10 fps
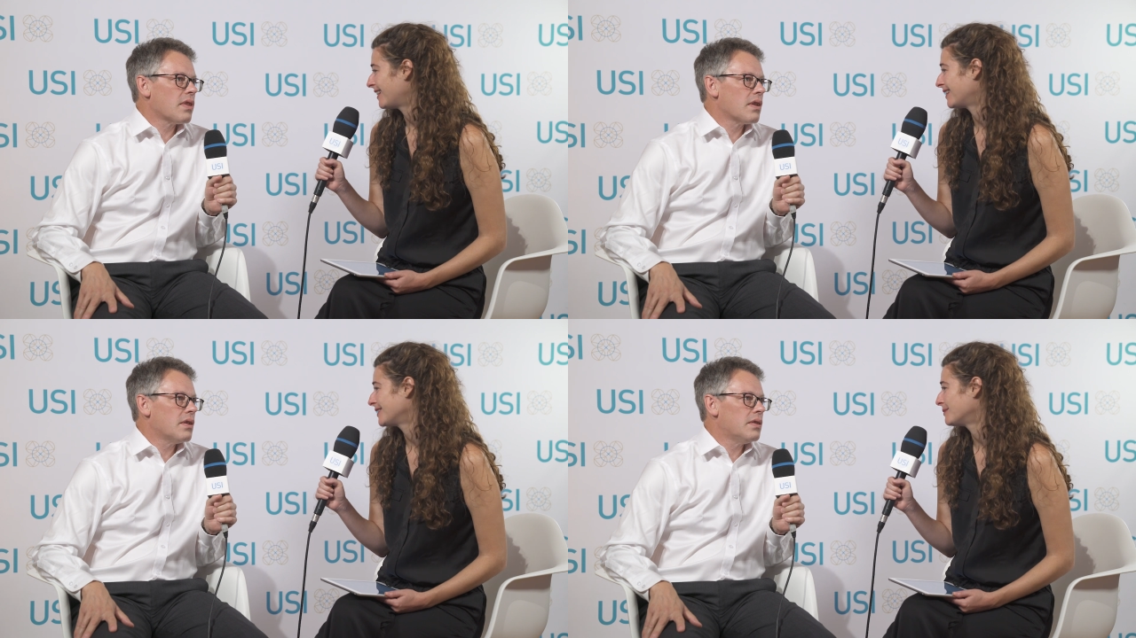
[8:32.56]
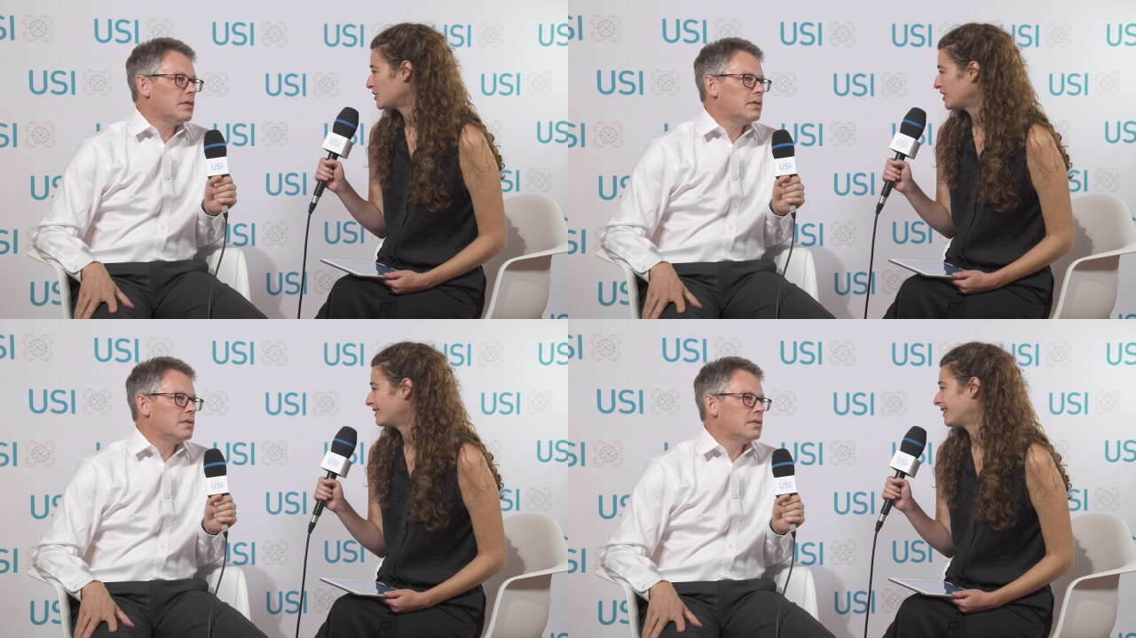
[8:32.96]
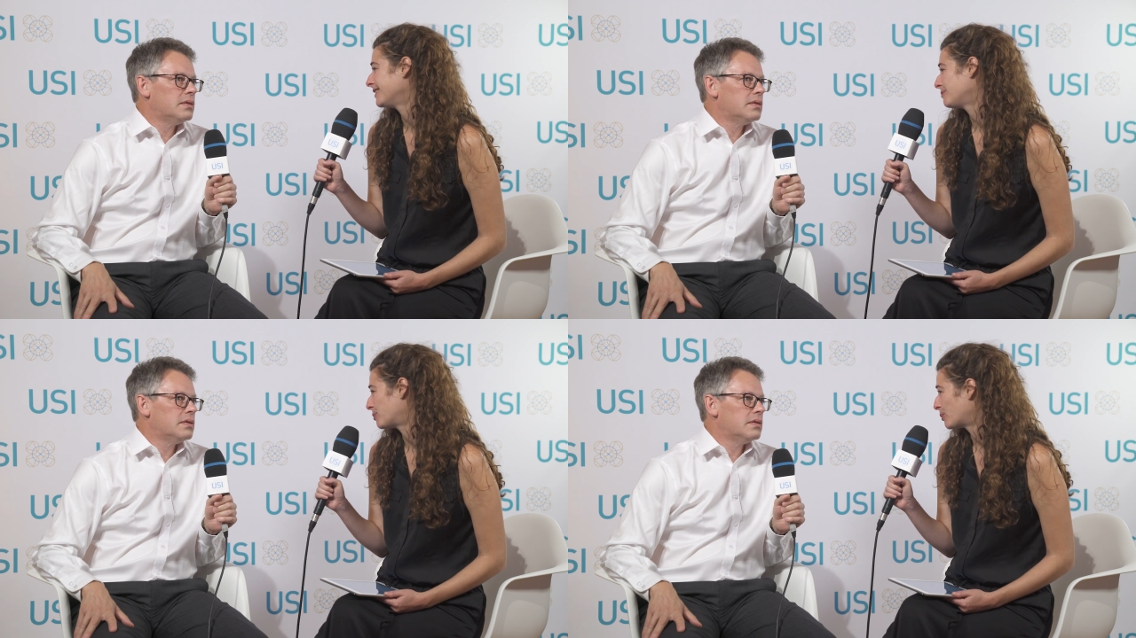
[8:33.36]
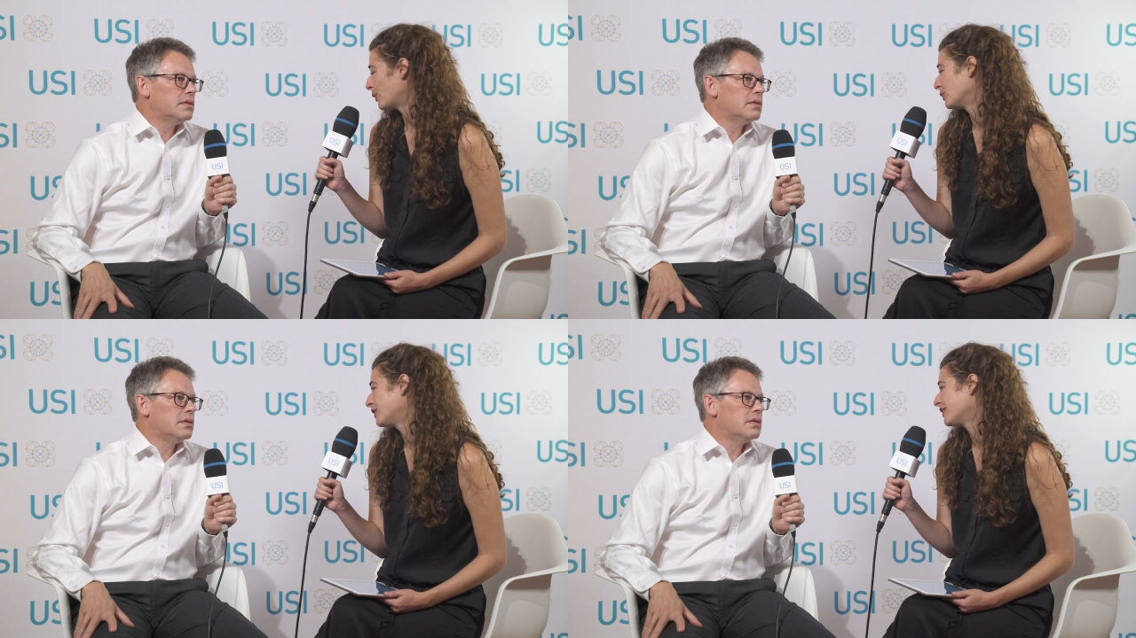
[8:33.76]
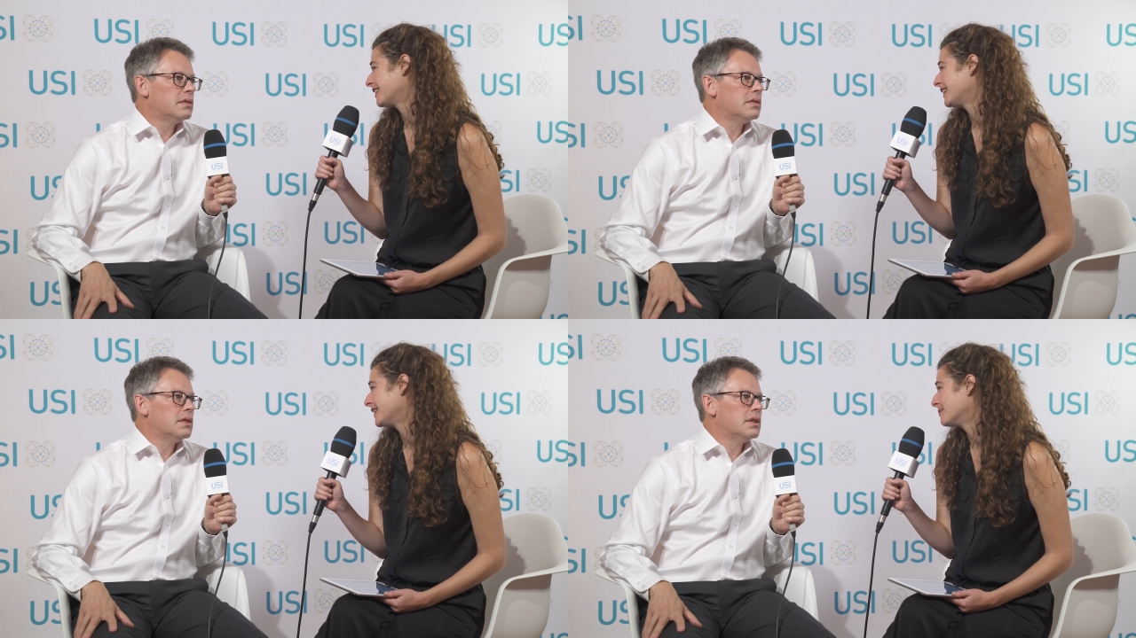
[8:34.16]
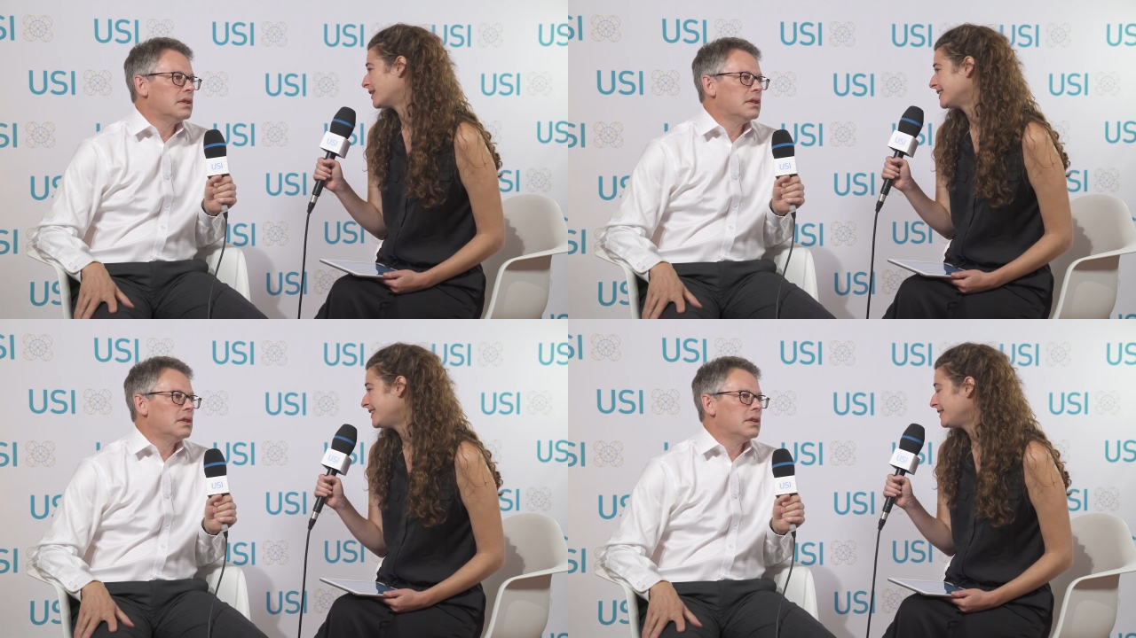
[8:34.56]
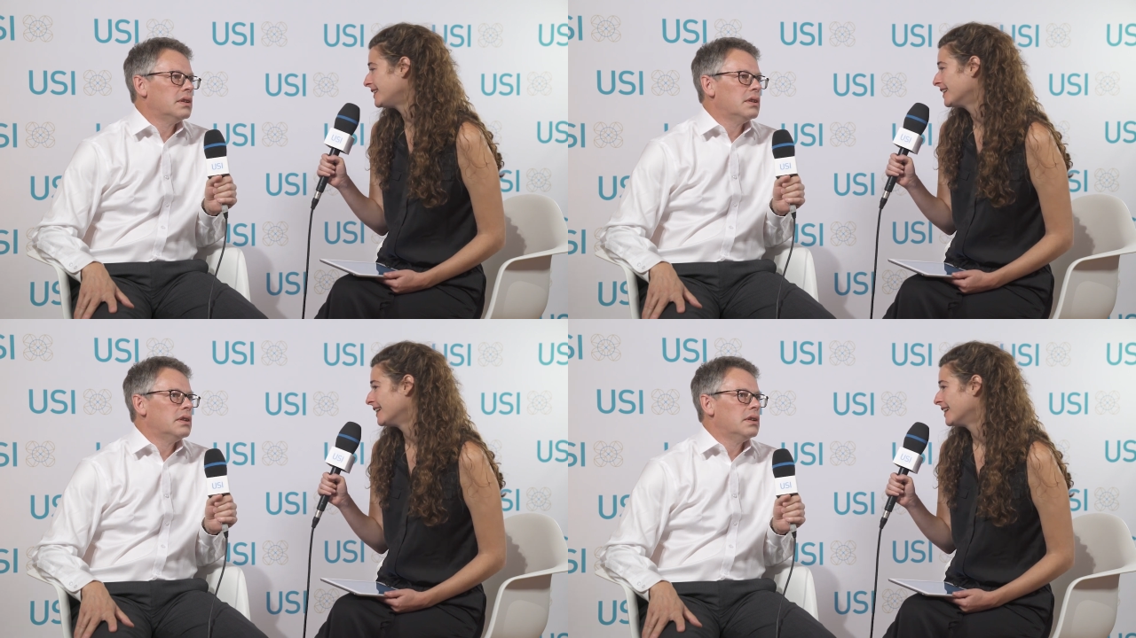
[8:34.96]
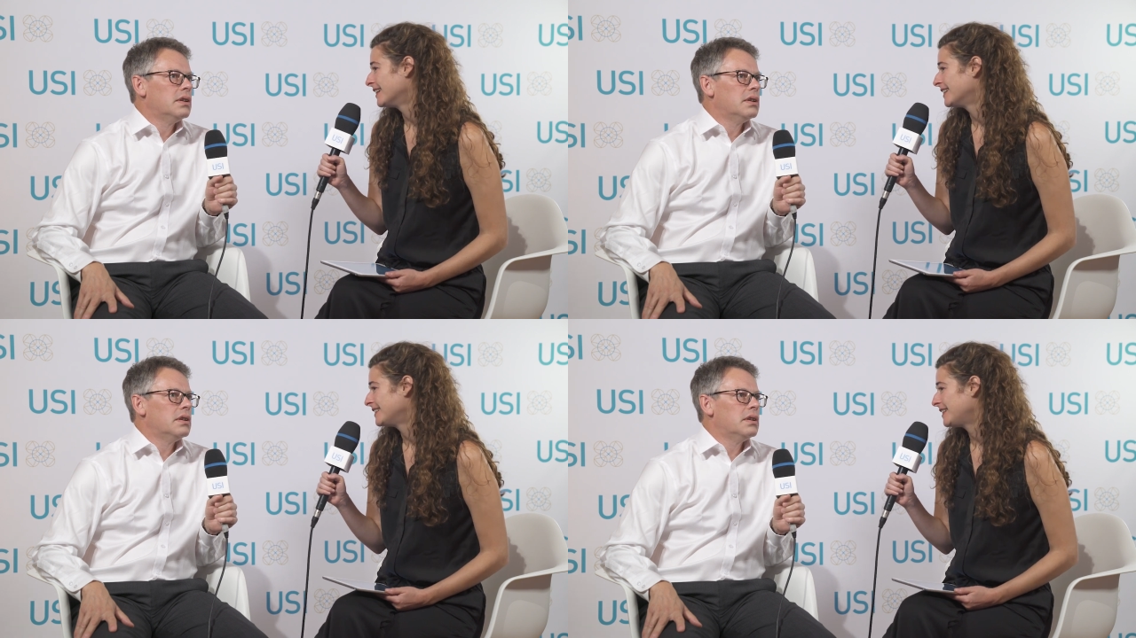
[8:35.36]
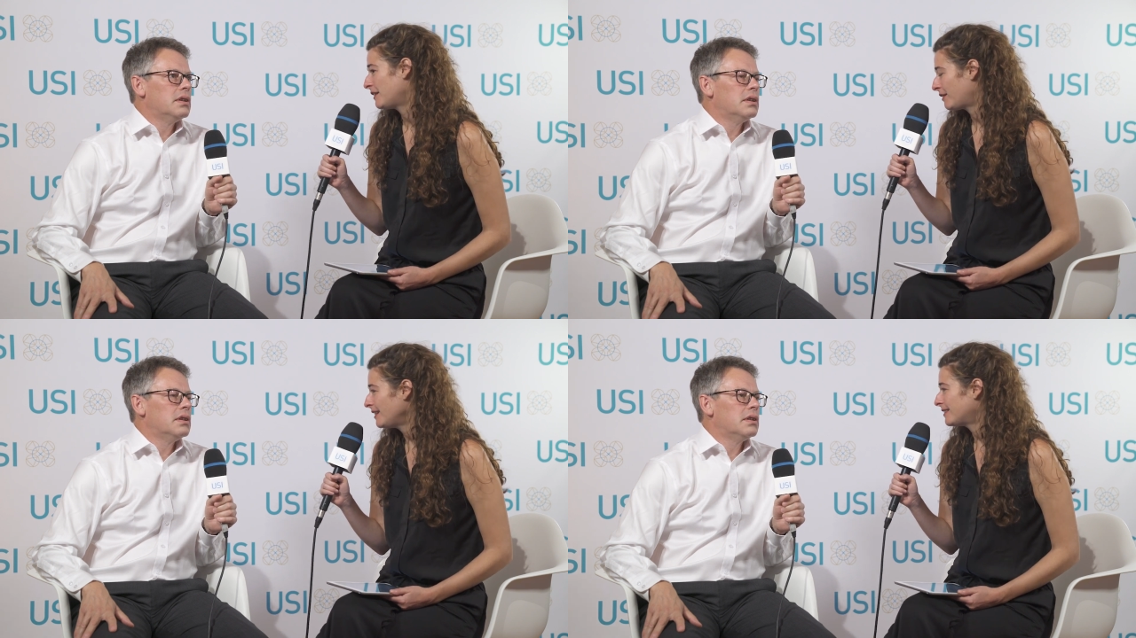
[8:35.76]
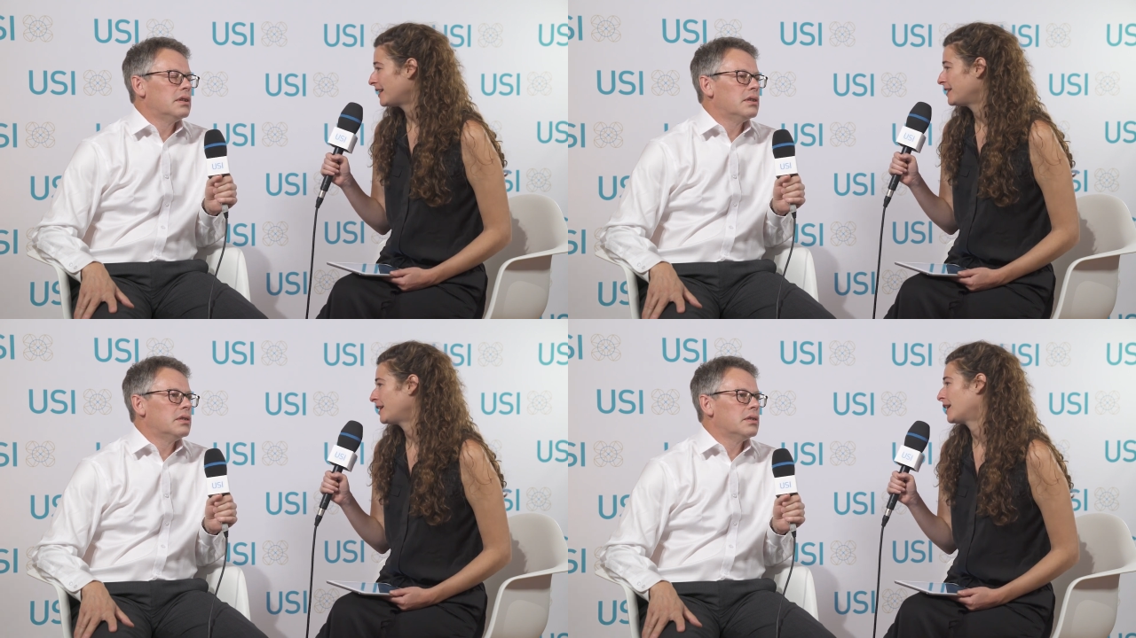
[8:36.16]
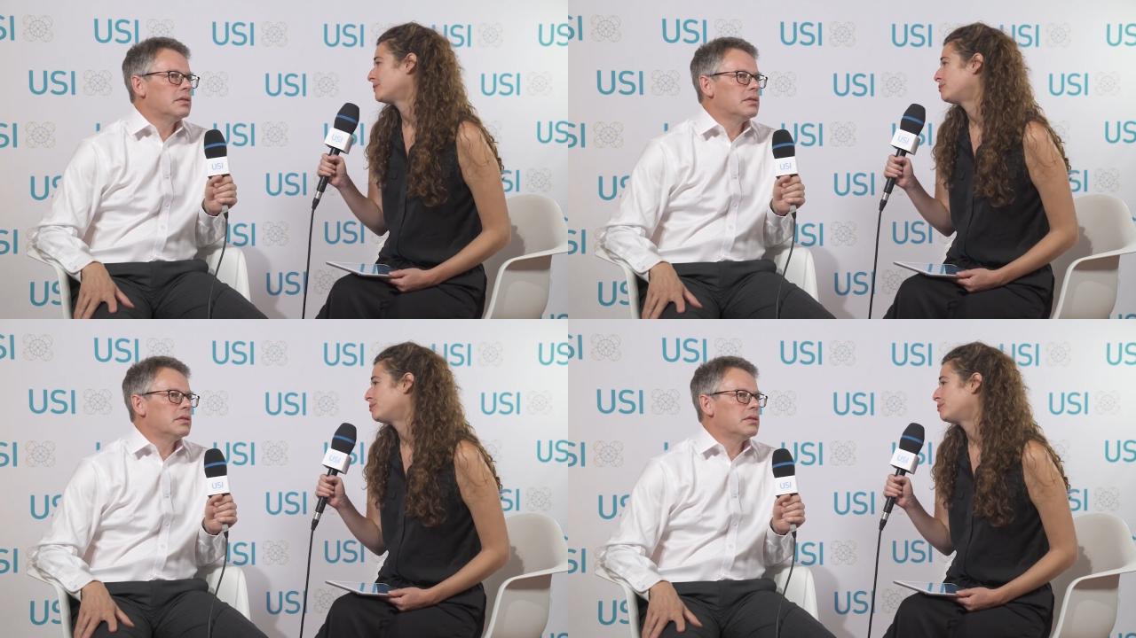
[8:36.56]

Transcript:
Speaker 1: uh, the machine that broke Enigma? Did he did he think that he had